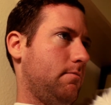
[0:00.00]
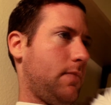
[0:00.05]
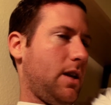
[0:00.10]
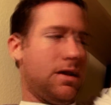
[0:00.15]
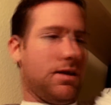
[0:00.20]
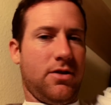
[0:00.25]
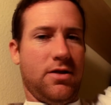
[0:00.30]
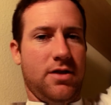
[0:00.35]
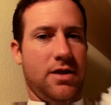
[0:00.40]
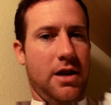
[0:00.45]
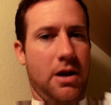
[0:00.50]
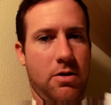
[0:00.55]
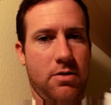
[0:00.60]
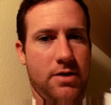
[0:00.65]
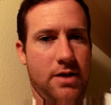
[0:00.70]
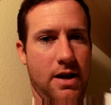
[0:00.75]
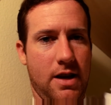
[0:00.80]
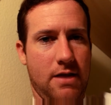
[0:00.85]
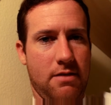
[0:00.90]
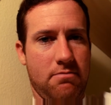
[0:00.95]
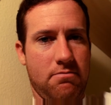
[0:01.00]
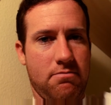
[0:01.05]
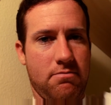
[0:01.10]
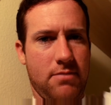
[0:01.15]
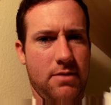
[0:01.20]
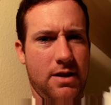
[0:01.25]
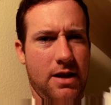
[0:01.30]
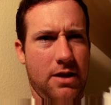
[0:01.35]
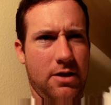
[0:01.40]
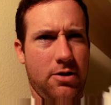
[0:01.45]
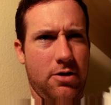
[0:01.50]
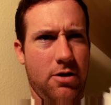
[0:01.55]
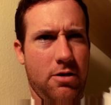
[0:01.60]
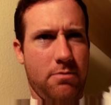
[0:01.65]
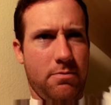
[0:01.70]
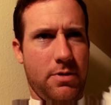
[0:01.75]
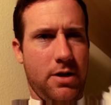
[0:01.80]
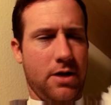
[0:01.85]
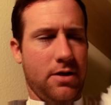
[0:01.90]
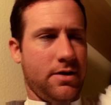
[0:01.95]
That's just hearsay. Is that the
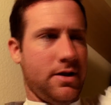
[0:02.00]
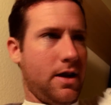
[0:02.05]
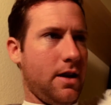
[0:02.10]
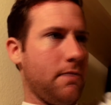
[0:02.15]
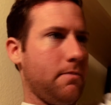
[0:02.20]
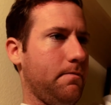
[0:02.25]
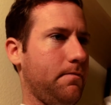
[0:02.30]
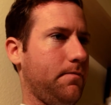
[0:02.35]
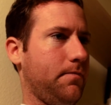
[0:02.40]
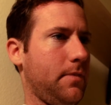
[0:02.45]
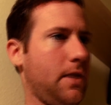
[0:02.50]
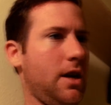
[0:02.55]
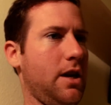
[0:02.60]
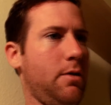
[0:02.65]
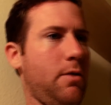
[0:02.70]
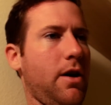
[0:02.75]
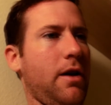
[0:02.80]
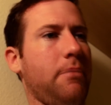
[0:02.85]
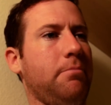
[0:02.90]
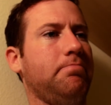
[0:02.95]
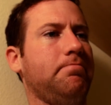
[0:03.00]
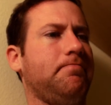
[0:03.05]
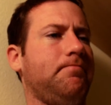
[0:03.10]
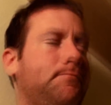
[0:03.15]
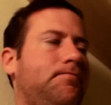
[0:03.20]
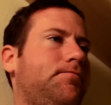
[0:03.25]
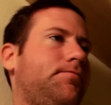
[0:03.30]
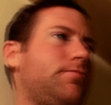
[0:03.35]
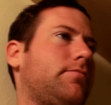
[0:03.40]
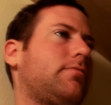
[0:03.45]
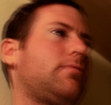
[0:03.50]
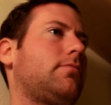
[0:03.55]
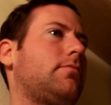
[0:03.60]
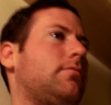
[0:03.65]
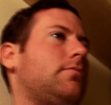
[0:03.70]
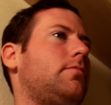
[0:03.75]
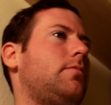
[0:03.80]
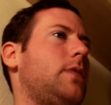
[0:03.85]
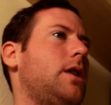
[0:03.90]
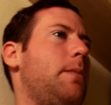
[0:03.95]
term? Hearsay. Anyway,
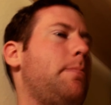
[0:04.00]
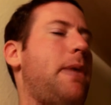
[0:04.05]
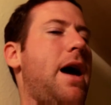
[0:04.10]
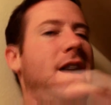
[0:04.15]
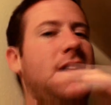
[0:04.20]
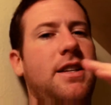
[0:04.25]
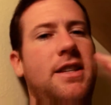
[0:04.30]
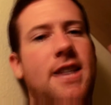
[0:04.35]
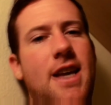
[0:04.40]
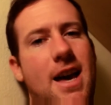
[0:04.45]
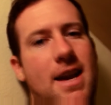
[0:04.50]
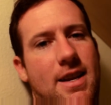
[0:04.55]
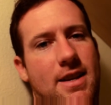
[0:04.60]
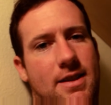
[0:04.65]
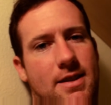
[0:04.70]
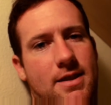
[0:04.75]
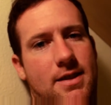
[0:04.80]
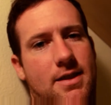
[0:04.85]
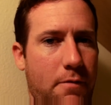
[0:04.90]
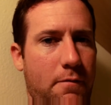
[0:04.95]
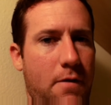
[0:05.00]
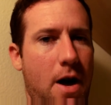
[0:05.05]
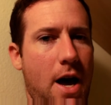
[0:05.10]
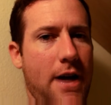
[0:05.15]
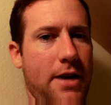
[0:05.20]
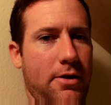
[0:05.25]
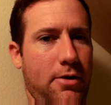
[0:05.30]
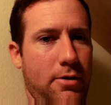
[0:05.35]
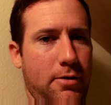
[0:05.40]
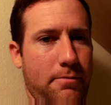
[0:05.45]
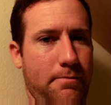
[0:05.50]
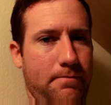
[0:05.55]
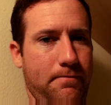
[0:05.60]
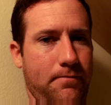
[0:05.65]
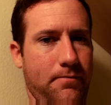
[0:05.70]
back to tennis. The final